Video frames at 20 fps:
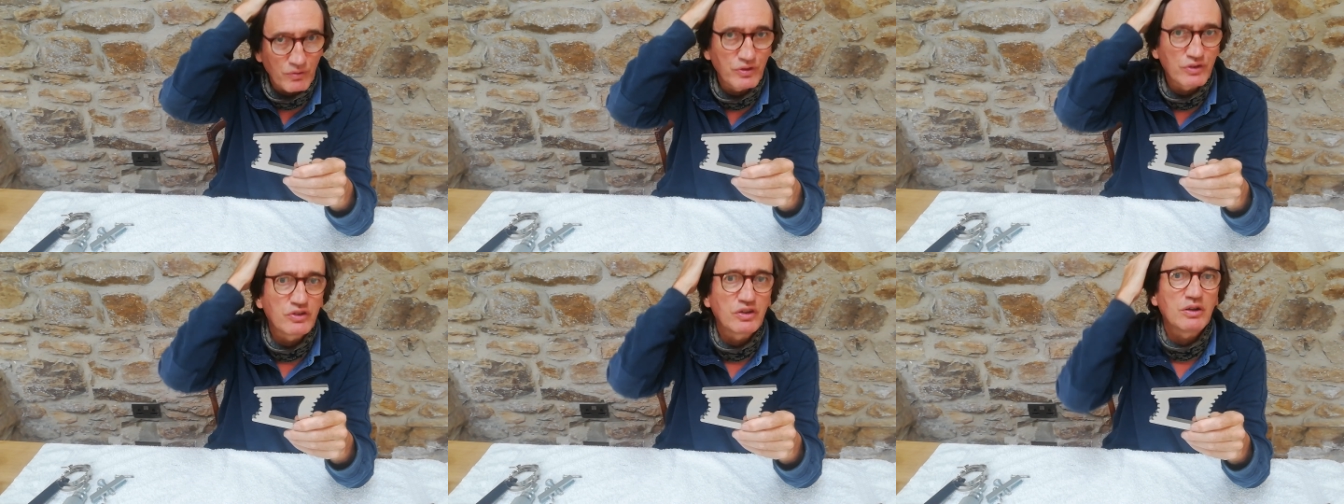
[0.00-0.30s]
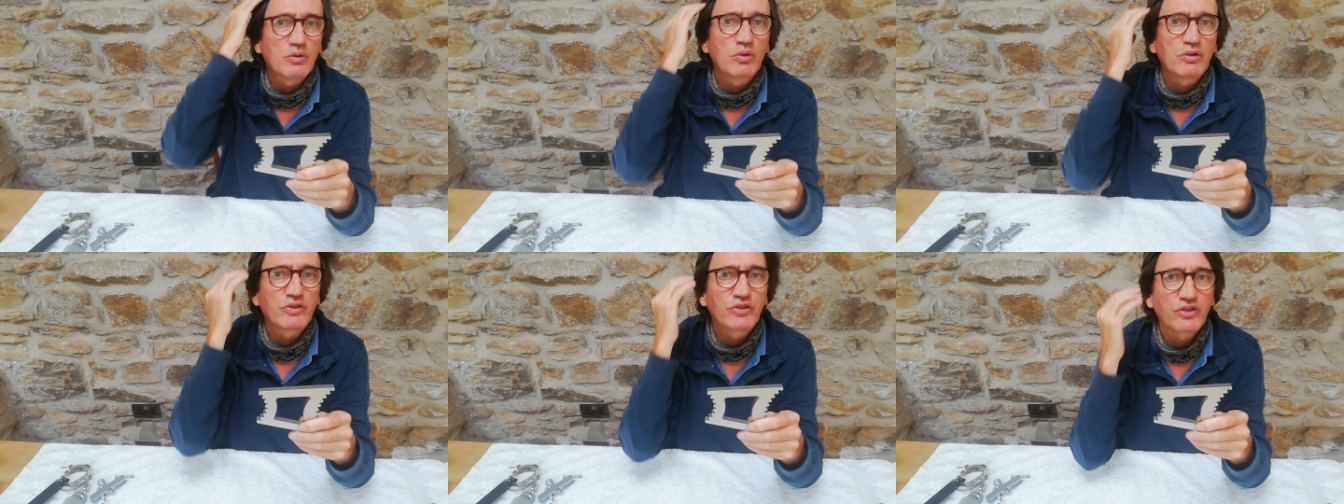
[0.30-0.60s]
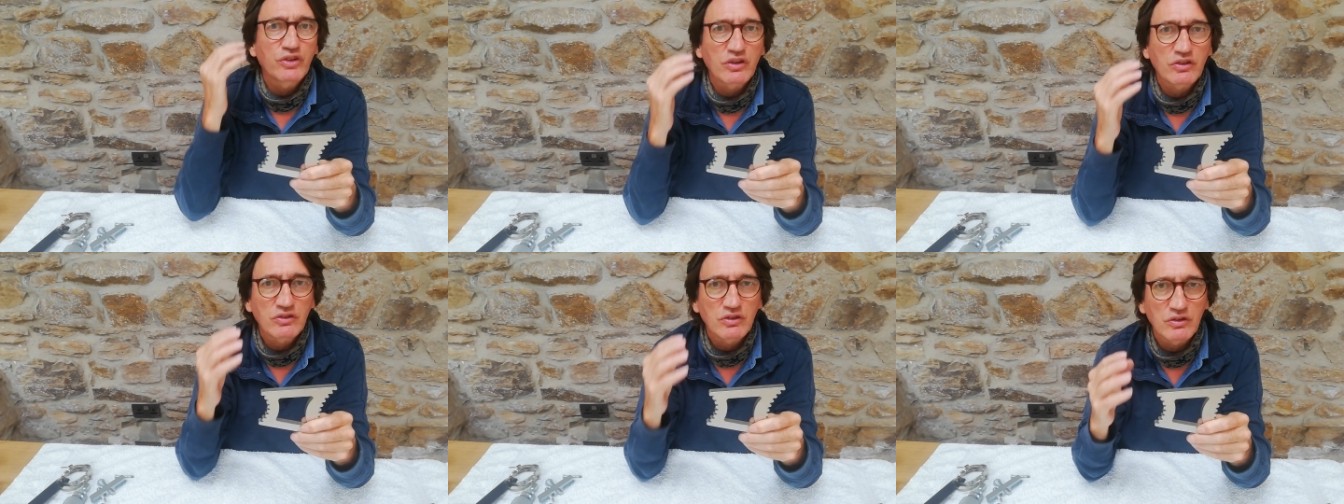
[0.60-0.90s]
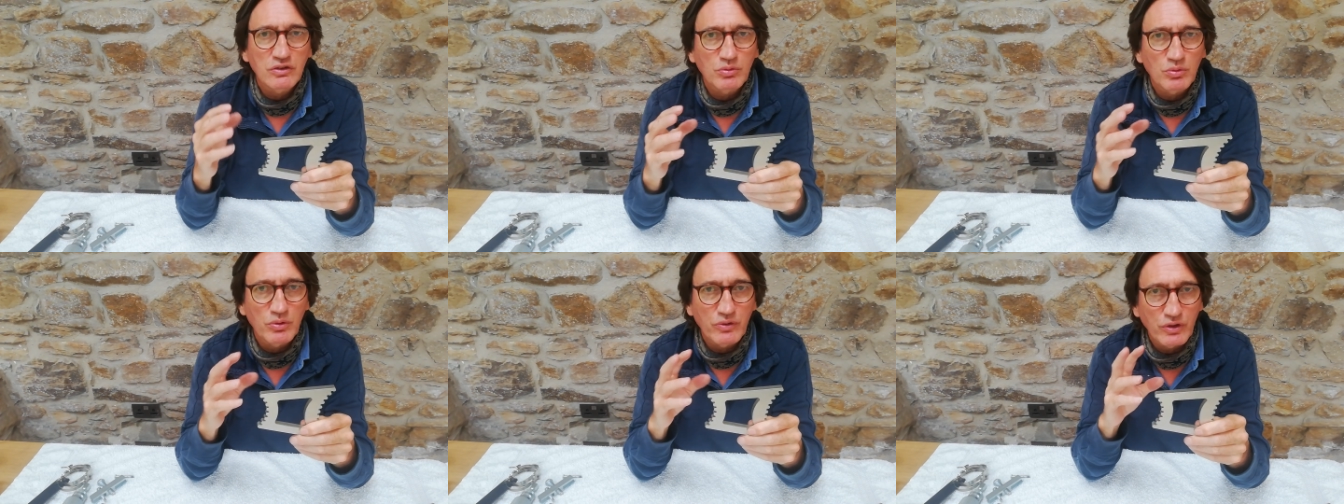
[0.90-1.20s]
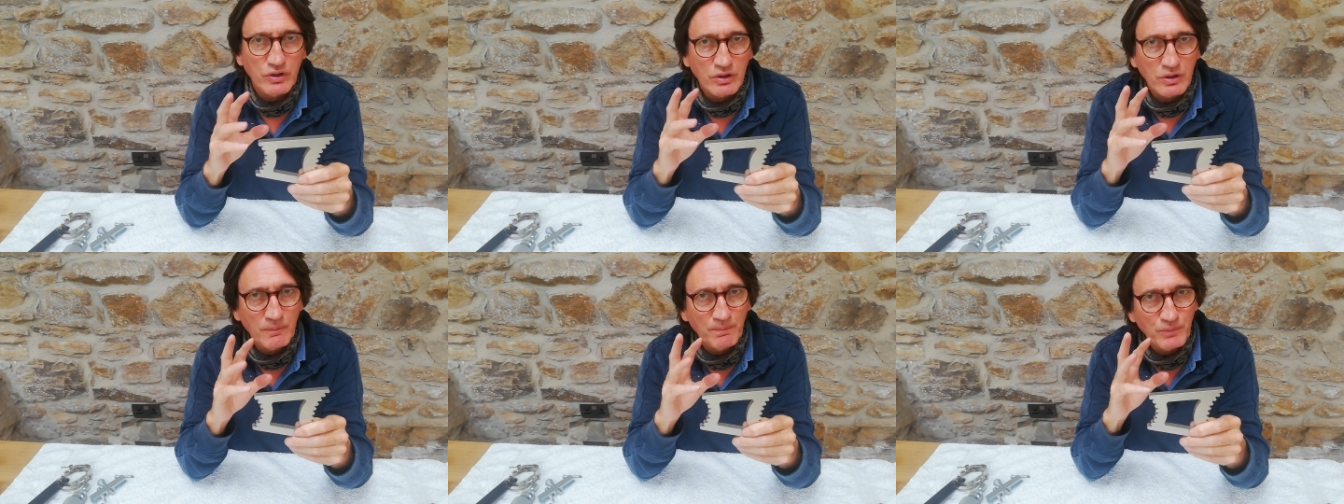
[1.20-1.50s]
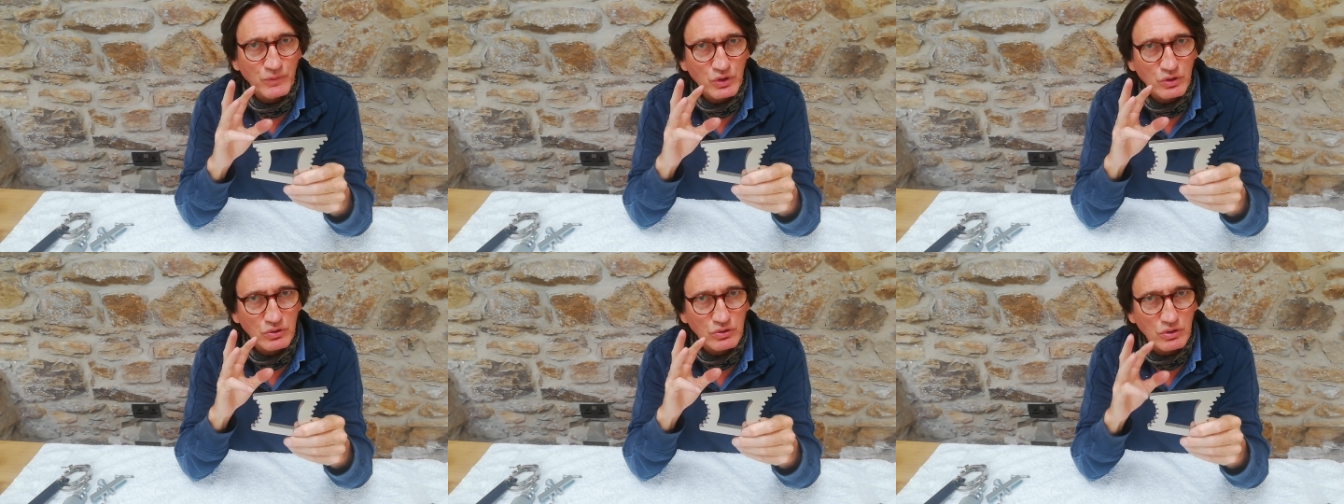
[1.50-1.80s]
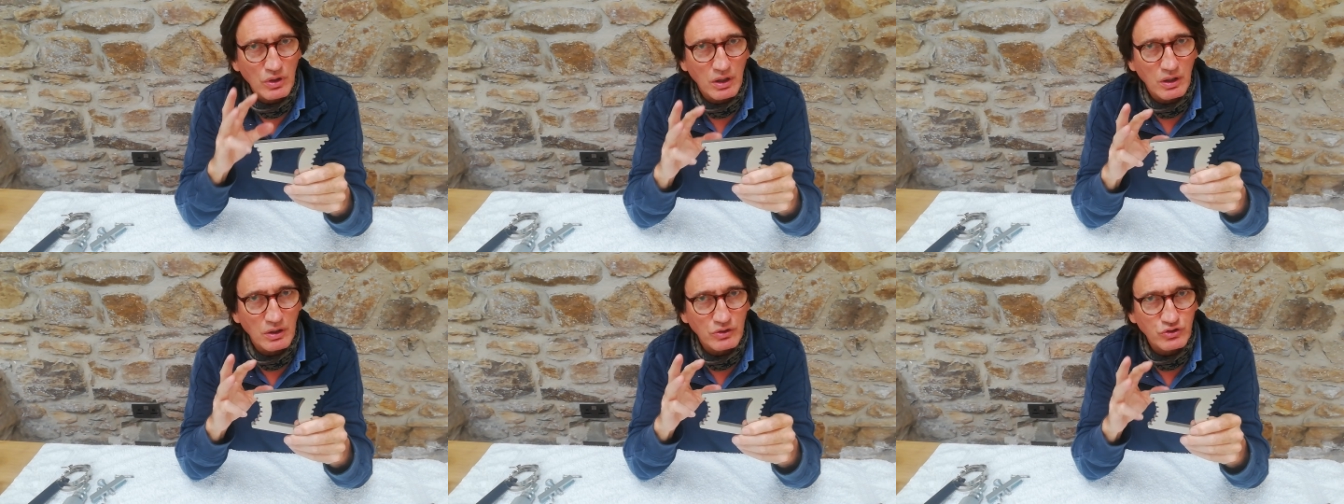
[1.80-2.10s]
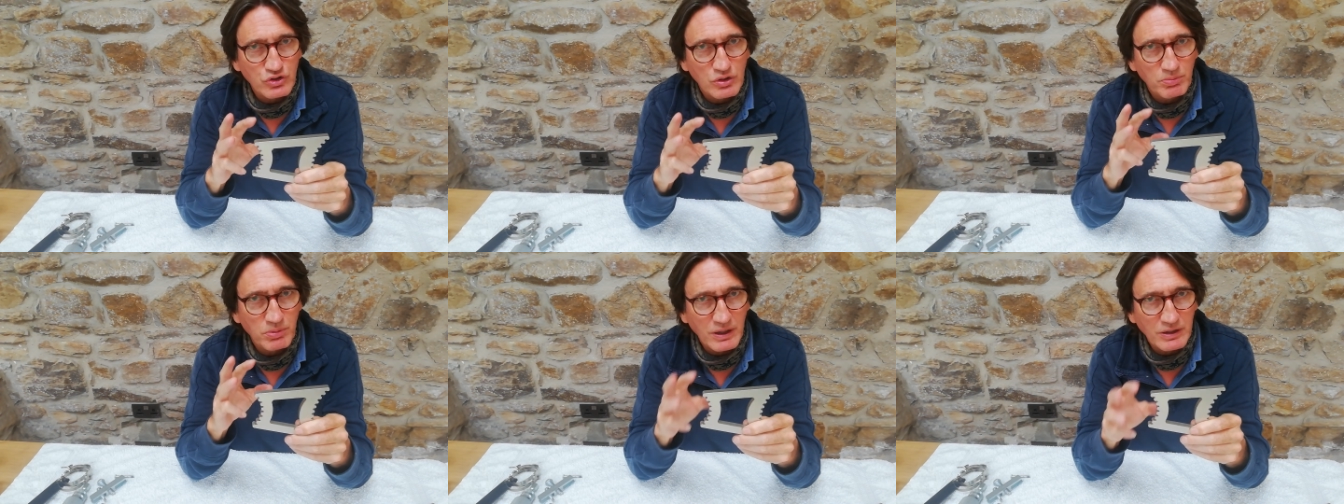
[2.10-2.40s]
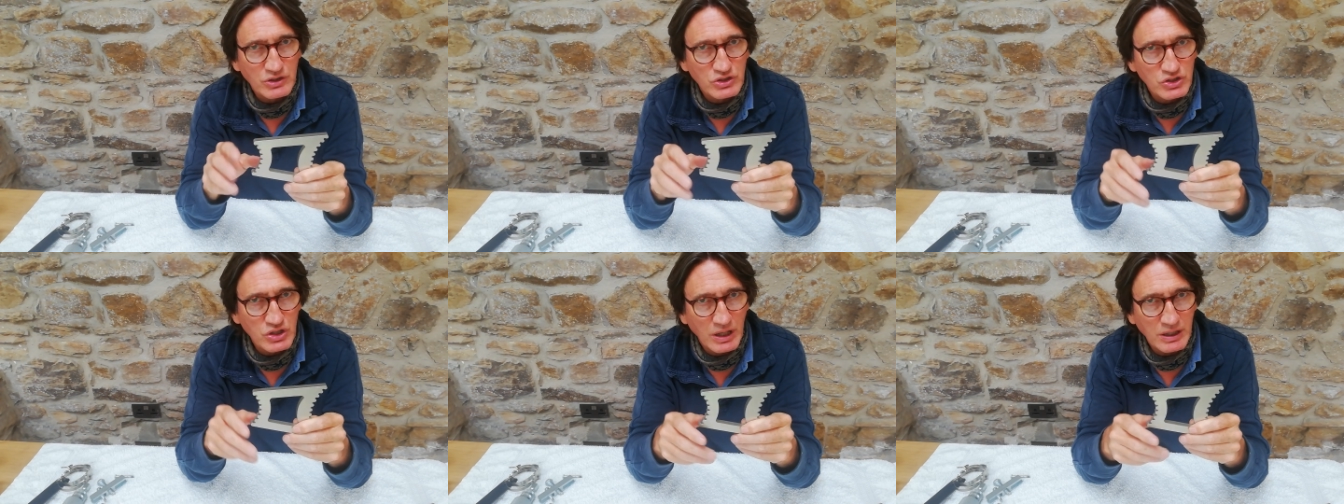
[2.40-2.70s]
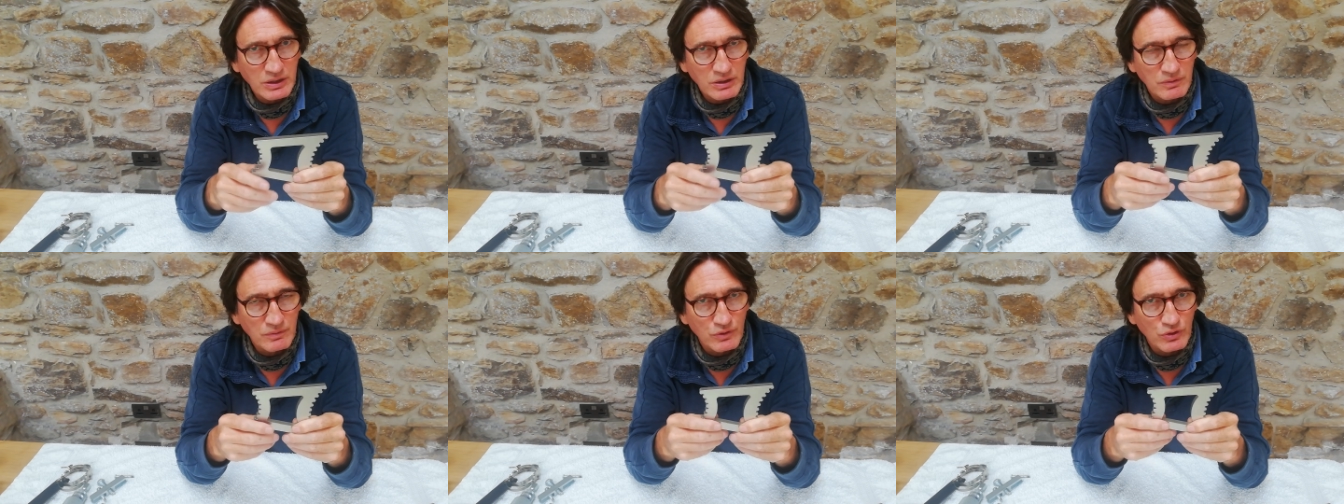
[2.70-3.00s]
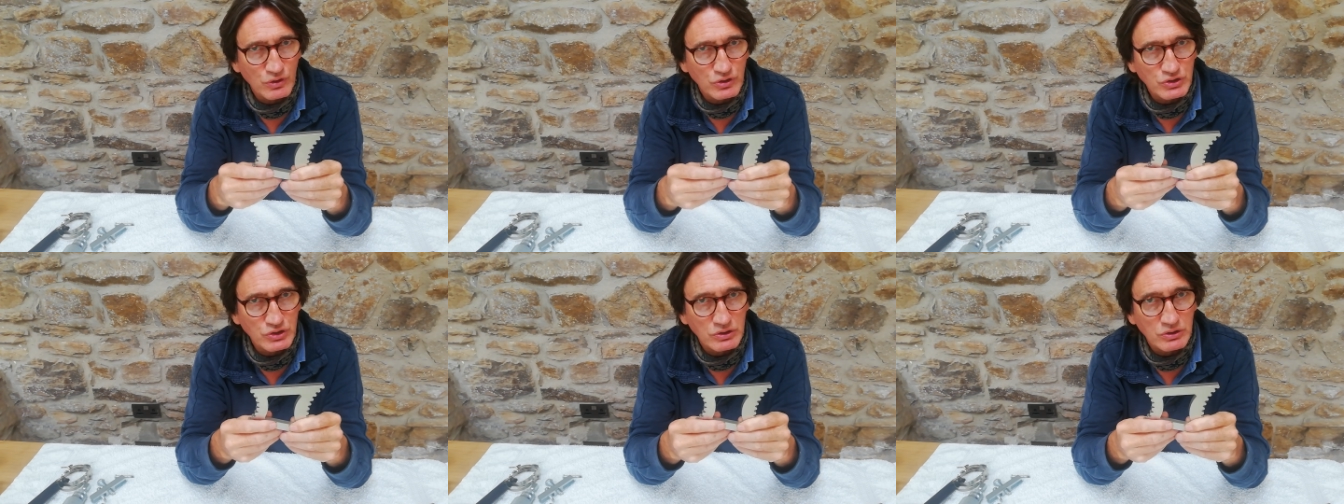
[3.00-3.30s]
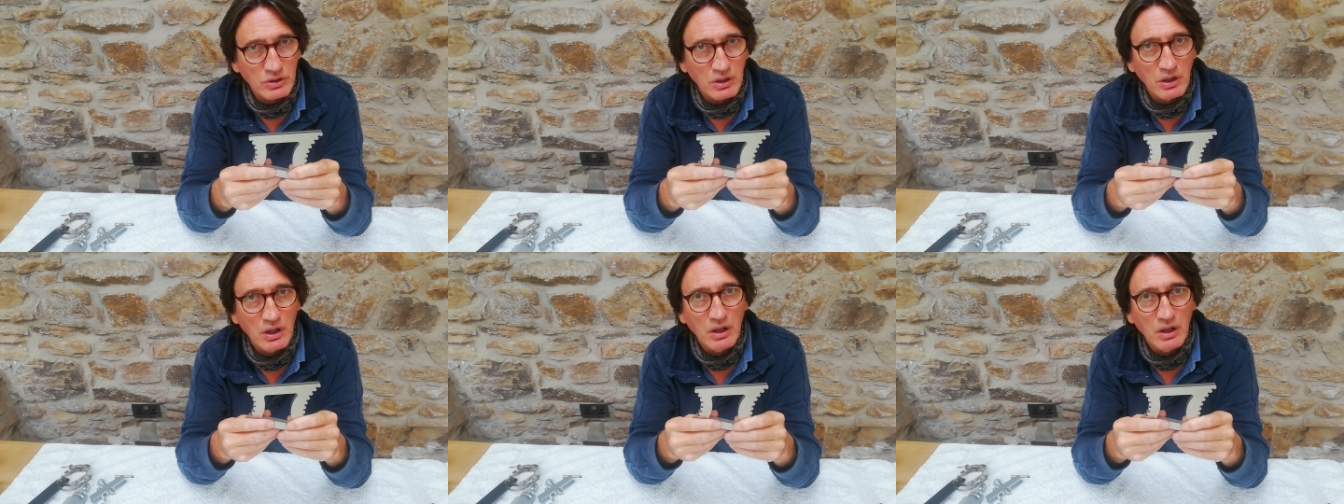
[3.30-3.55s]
for T160s with a triple X chain conversion,